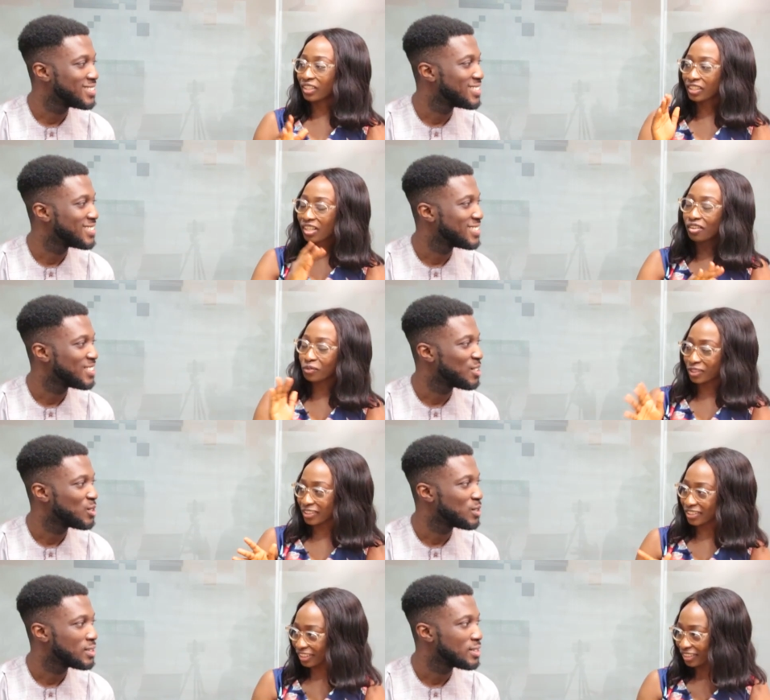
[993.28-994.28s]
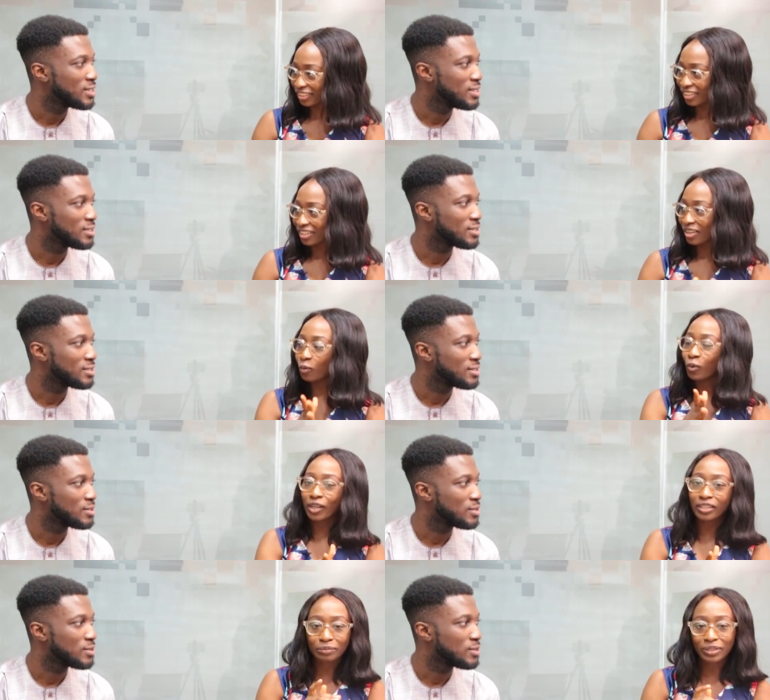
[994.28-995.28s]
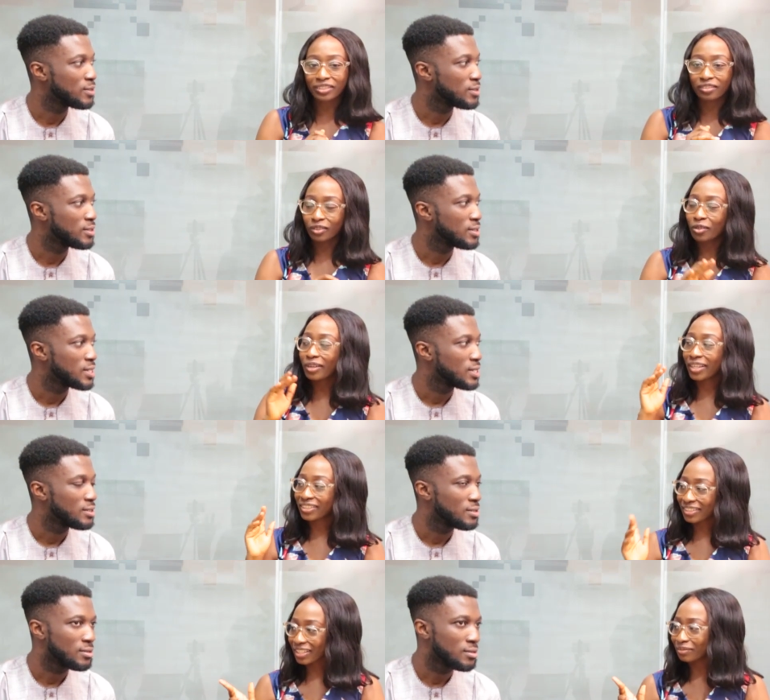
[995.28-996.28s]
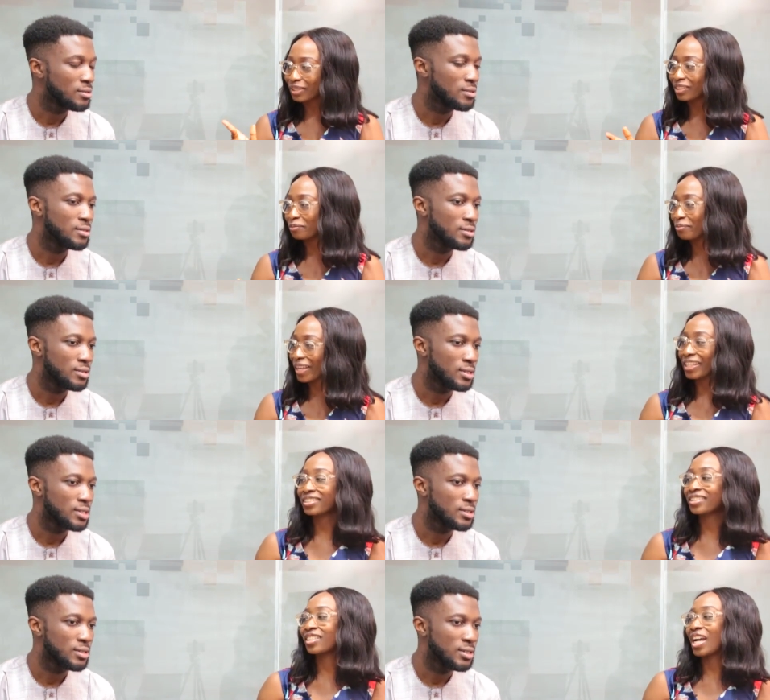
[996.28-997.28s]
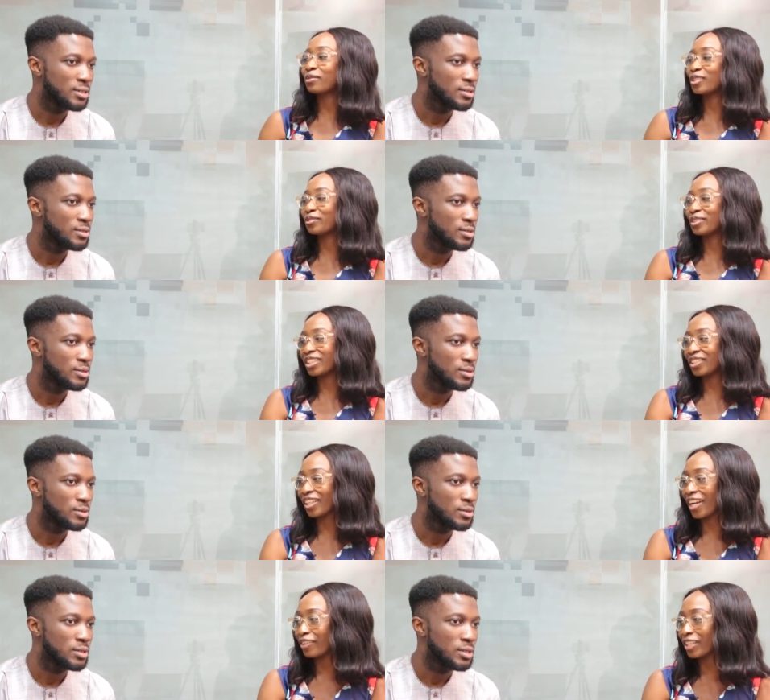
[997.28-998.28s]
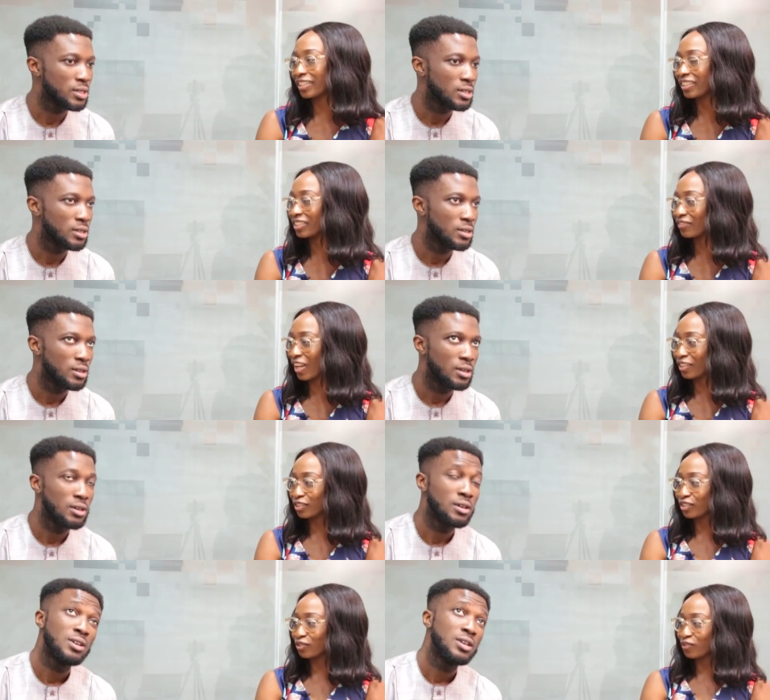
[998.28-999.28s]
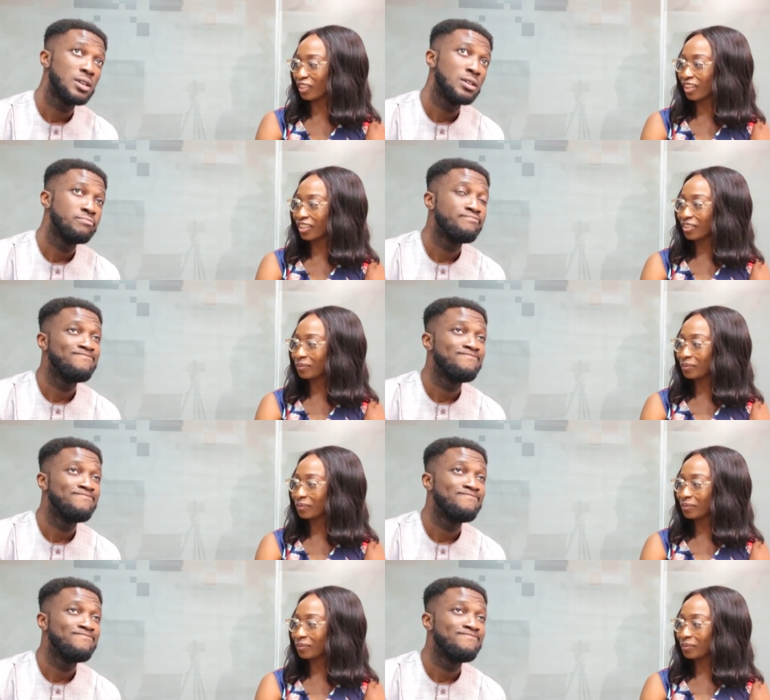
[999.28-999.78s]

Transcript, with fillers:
Speaker 1: On a scale of 1 to 10, yes. 1 being the lowest, 10 being the best, how would you rate your career satisfaction so far?